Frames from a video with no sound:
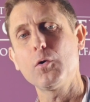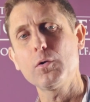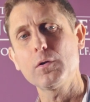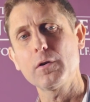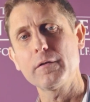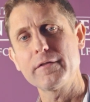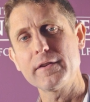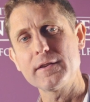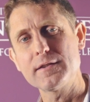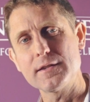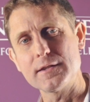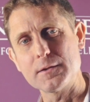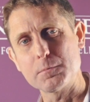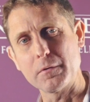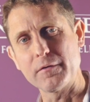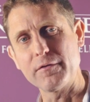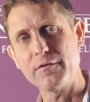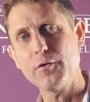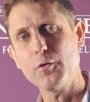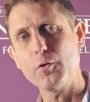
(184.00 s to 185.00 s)
all of this is
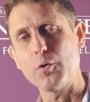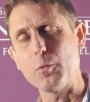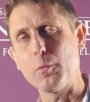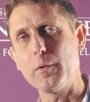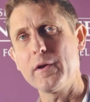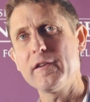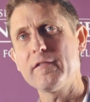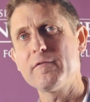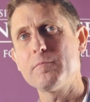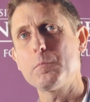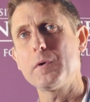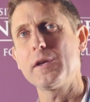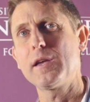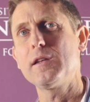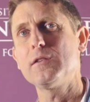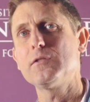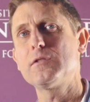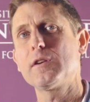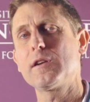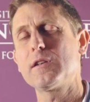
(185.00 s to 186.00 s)
before we even
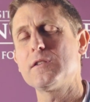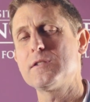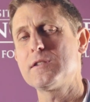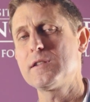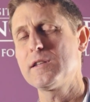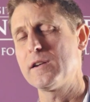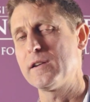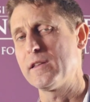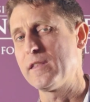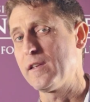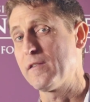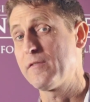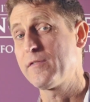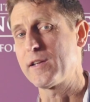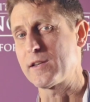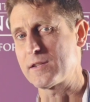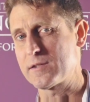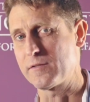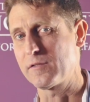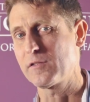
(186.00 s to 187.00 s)
begin to consider the
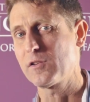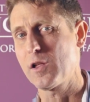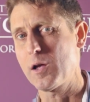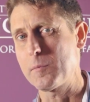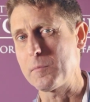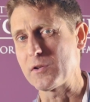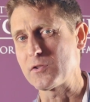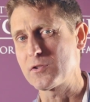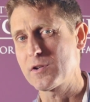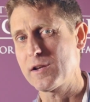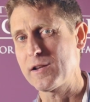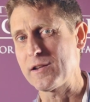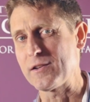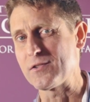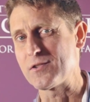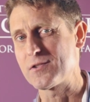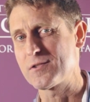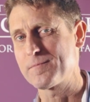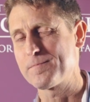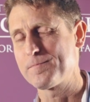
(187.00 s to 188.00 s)
effects of climate
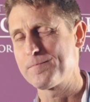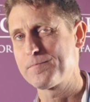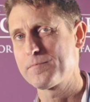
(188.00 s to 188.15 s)
change.